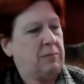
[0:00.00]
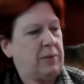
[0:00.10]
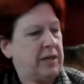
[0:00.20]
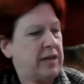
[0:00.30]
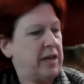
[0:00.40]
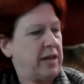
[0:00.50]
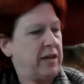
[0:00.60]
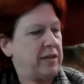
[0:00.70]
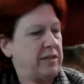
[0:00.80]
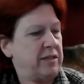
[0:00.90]

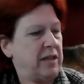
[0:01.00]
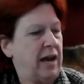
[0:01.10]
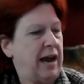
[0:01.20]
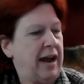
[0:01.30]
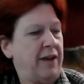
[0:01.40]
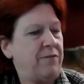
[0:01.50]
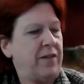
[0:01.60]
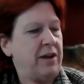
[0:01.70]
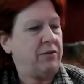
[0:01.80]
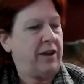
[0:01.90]
because I
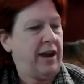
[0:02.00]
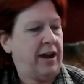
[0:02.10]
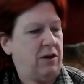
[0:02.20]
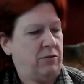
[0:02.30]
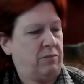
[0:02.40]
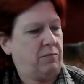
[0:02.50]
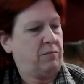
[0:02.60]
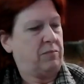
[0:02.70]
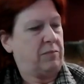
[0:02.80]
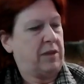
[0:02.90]
found out
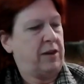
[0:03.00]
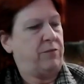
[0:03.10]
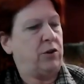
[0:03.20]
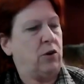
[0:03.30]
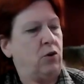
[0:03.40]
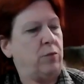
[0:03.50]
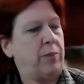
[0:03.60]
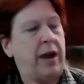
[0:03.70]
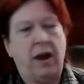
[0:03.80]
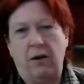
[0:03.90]
that if you go to
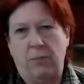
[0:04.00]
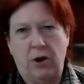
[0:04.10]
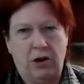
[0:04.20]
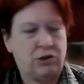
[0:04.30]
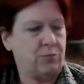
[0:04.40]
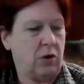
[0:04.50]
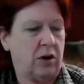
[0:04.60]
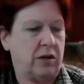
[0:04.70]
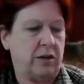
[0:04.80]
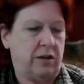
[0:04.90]

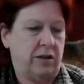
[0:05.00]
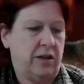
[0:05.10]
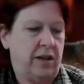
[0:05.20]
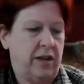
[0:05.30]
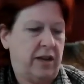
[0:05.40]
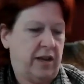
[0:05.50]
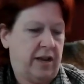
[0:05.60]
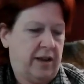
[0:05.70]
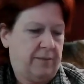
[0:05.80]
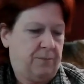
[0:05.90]
Poshmark
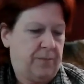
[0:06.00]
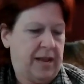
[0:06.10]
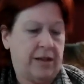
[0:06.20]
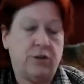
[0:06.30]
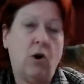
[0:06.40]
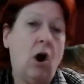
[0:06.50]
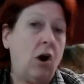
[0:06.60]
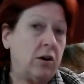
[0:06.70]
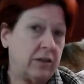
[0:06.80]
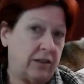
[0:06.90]
and you
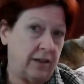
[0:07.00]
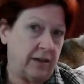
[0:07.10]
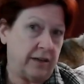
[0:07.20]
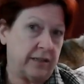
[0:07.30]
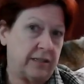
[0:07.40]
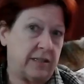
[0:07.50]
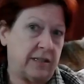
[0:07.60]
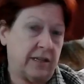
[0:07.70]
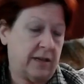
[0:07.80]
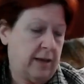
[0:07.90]
heart things,
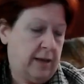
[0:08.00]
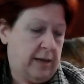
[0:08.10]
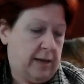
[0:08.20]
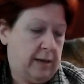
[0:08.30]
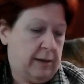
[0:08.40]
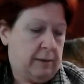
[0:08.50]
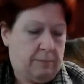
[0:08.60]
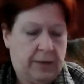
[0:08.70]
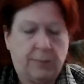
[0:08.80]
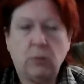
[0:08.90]

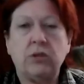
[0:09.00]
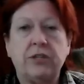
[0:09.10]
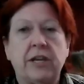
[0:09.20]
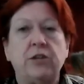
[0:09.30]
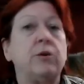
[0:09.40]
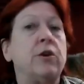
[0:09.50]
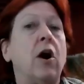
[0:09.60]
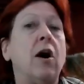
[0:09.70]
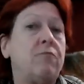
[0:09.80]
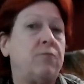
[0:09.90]
people will send you an
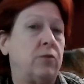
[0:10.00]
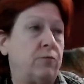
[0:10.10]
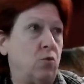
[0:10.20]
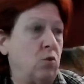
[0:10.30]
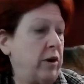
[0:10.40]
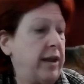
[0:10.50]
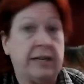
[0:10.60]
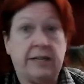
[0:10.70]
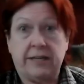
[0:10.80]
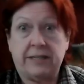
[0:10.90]
offer for it at
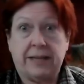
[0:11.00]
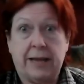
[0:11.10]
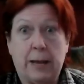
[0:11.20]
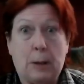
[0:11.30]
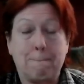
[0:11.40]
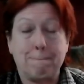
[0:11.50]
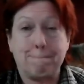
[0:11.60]
a discount.